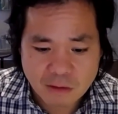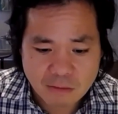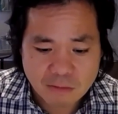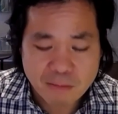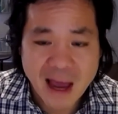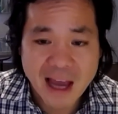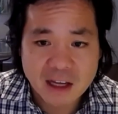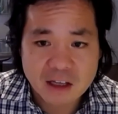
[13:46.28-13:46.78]

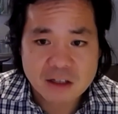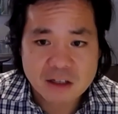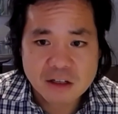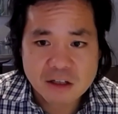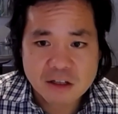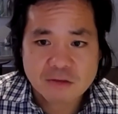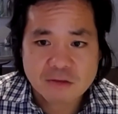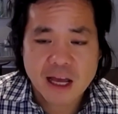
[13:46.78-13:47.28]

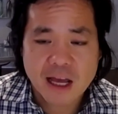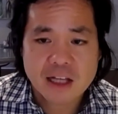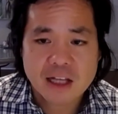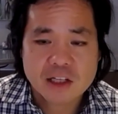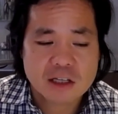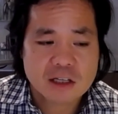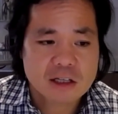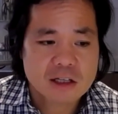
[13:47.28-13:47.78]
backers,
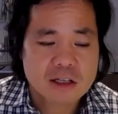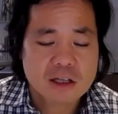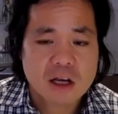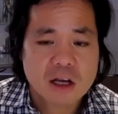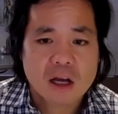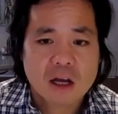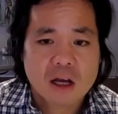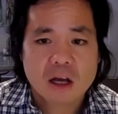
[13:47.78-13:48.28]
financiers,
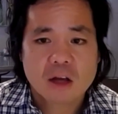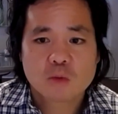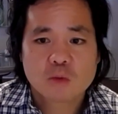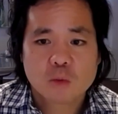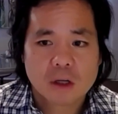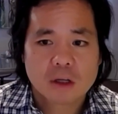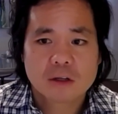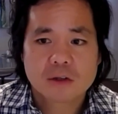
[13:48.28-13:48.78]
as
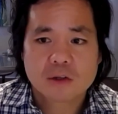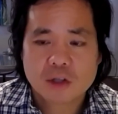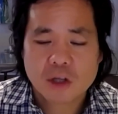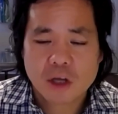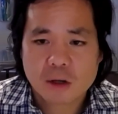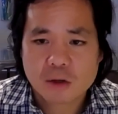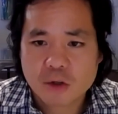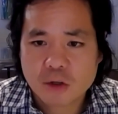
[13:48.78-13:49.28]
well as
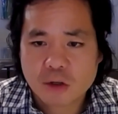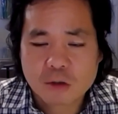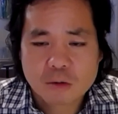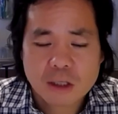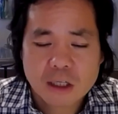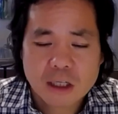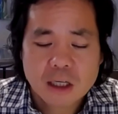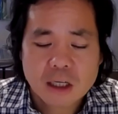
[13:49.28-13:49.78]
those who
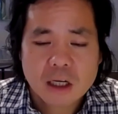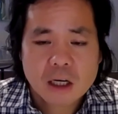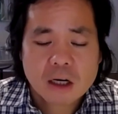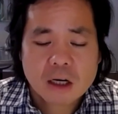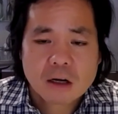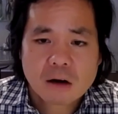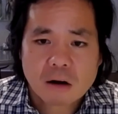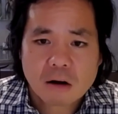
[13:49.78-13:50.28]
were
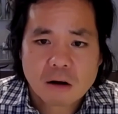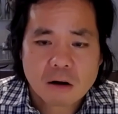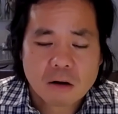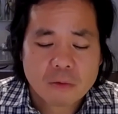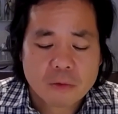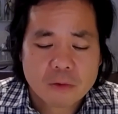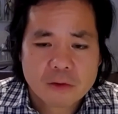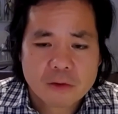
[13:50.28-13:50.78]

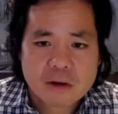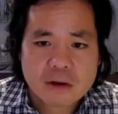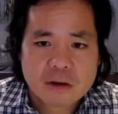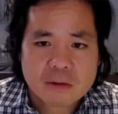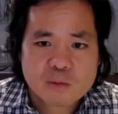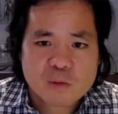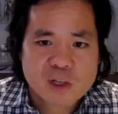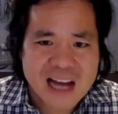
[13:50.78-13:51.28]
on the
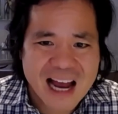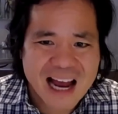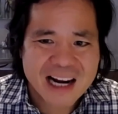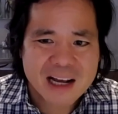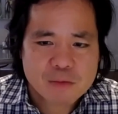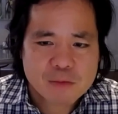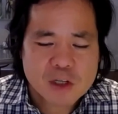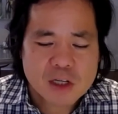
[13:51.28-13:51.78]

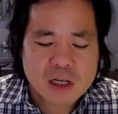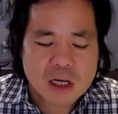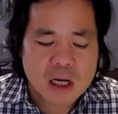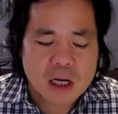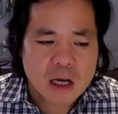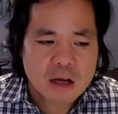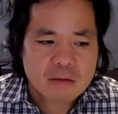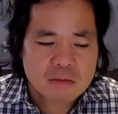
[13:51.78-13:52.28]
startup
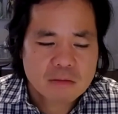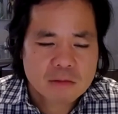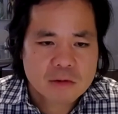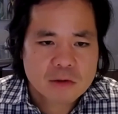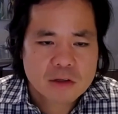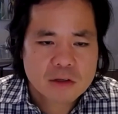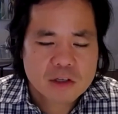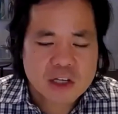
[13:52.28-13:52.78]
side
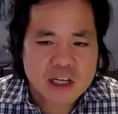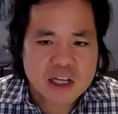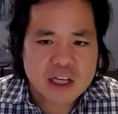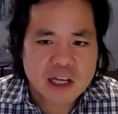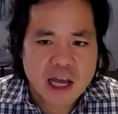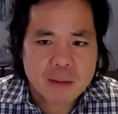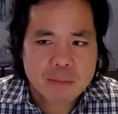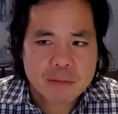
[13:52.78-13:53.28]
seeking
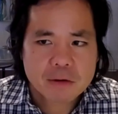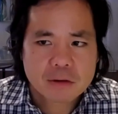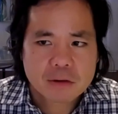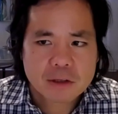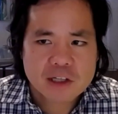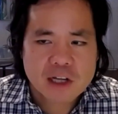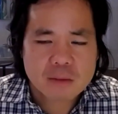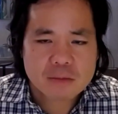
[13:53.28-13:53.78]
capital at
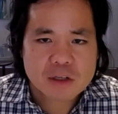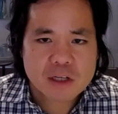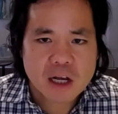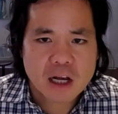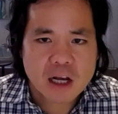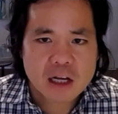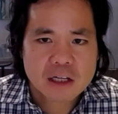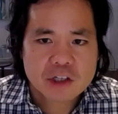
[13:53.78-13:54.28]
some
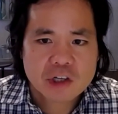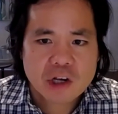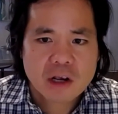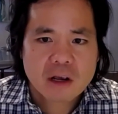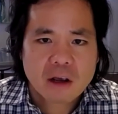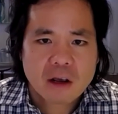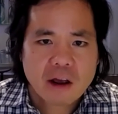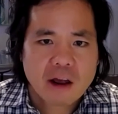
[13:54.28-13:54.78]
stage.
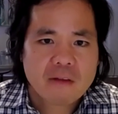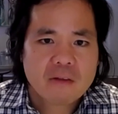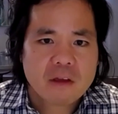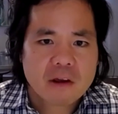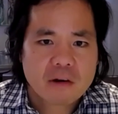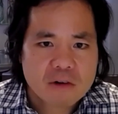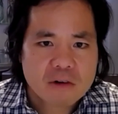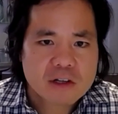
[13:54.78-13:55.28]
And
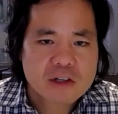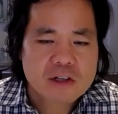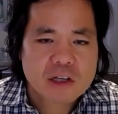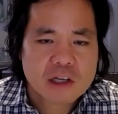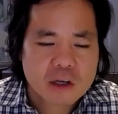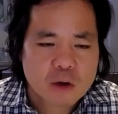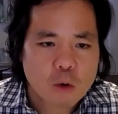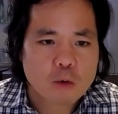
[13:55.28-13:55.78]
there is a
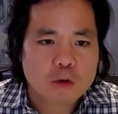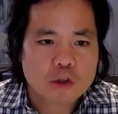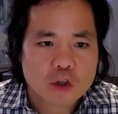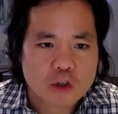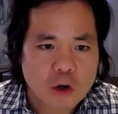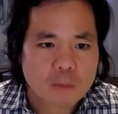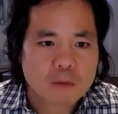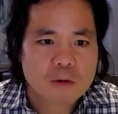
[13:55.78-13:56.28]
cautious
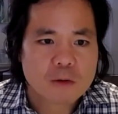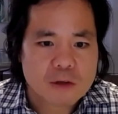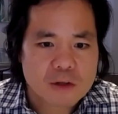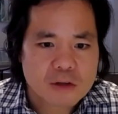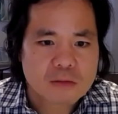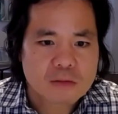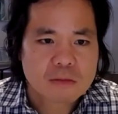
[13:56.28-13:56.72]
optimism